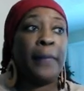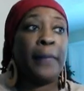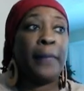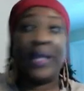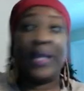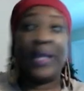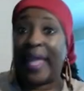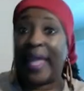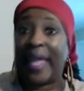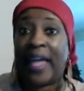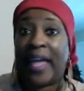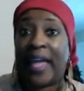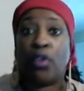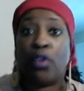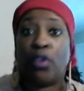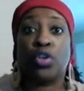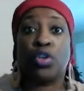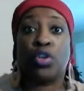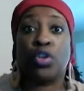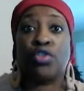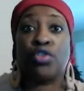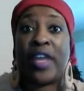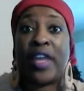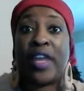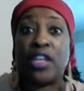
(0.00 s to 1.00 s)
plan or
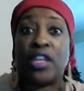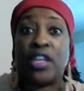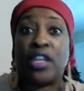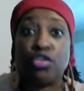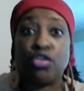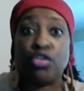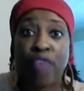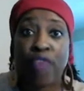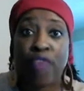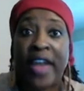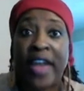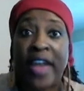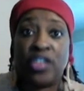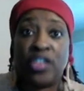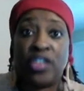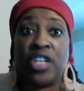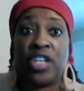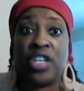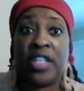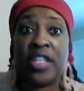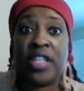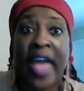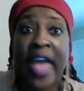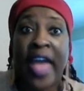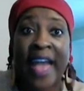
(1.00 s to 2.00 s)
trading
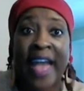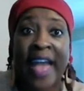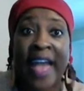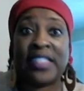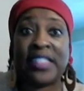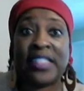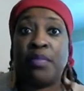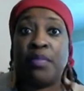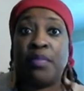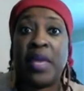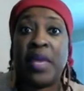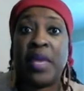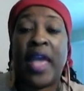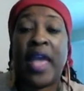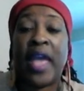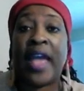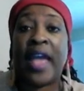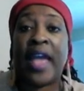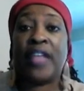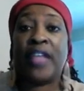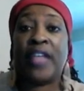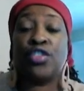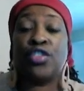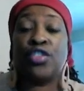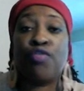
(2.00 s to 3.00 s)
strategy. There has to be
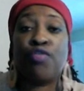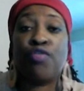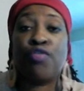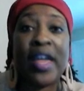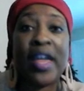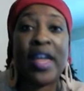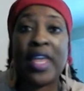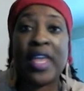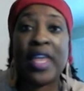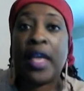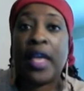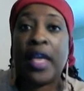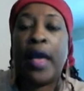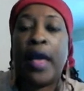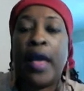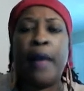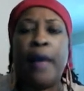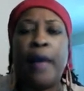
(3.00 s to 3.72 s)
a trading